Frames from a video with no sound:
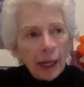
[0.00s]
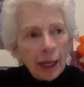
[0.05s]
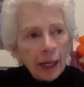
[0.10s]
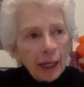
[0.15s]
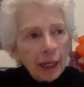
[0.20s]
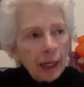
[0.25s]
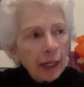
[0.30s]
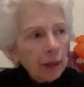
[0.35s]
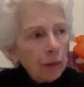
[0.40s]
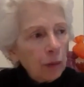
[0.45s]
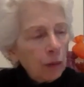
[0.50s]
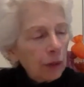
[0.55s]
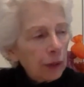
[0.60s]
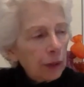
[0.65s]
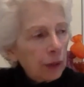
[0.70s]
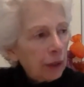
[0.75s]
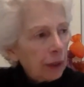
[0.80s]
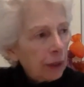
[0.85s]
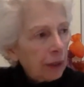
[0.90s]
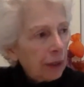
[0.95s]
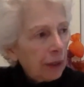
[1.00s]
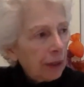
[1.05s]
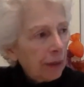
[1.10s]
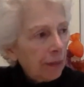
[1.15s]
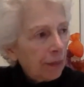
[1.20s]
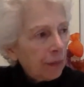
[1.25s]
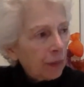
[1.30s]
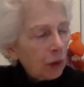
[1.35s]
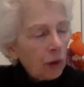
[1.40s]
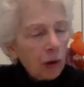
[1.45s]
he would
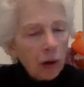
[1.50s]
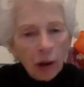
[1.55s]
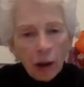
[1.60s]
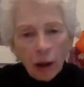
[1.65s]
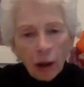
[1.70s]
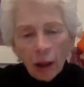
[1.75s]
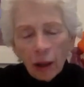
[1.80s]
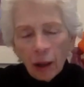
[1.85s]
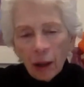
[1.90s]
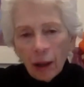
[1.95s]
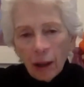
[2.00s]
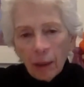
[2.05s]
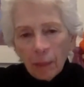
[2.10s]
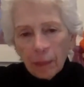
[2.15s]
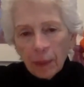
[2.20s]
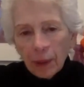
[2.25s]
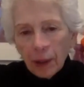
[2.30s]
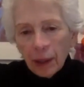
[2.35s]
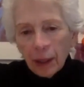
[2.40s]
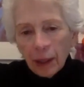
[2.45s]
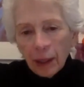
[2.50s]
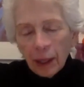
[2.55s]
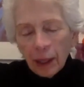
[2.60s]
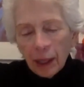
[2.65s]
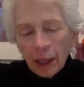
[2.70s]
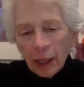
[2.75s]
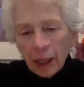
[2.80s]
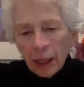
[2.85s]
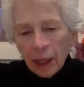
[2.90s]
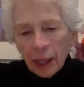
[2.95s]
call up
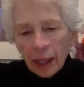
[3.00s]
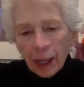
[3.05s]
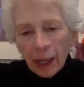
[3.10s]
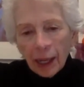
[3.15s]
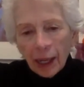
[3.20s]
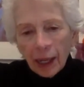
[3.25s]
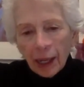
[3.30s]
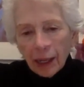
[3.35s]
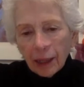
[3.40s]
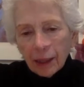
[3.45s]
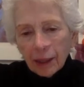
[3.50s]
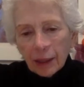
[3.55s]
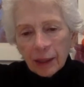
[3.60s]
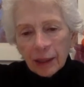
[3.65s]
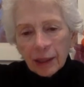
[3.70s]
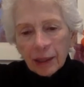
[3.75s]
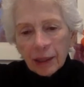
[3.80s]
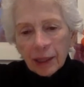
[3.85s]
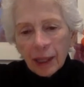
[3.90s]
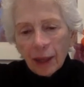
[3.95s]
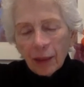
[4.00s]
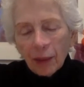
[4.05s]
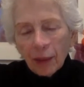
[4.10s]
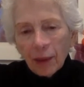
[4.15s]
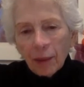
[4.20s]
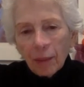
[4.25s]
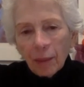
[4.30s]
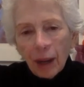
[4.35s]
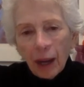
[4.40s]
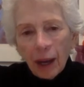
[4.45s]
and send
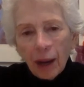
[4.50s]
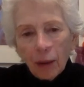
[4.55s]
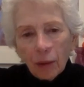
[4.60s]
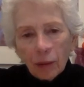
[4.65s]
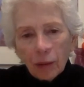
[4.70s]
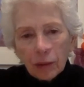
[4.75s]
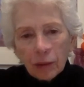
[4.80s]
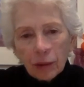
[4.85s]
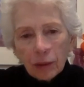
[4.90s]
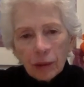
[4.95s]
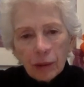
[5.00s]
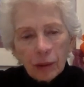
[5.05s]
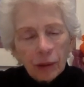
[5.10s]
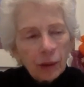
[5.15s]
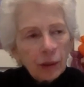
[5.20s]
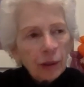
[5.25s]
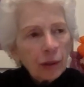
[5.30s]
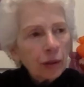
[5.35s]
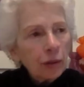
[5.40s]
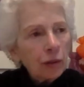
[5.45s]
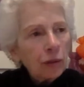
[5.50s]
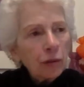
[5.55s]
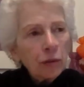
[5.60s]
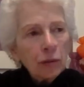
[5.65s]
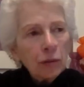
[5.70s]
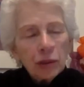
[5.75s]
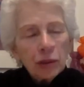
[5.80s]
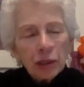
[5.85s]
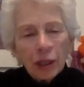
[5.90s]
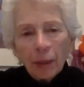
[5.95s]
them out to do
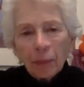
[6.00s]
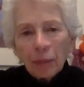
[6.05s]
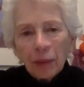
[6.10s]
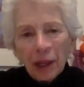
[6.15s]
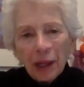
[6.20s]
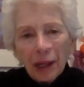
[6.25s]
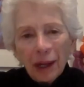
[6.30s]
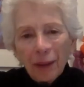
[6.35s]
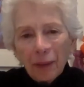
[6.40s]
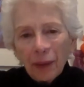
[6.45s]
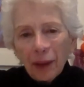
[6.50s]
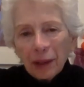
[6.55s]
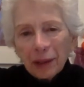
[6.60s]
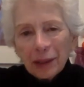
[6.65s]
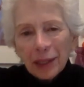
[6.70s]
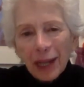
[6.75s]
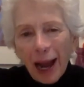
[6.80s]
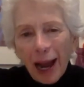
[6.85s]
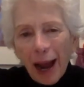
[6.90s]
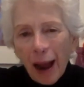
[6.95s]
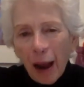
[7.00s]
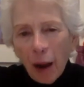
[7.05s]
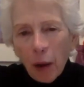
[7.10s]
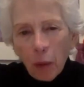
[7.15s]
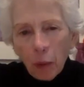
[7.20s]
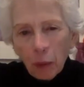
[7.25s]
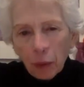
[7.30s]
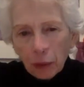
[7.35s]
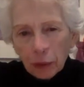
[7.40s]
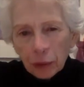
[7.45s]
something on the
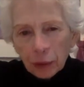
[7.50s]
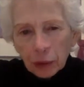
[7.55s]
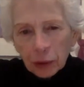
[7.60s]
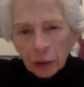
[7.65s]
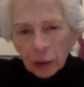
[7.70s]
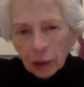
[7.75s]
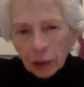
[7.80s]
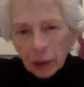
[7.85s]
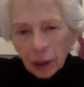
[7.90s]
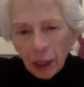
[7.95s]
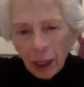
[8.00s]
towers.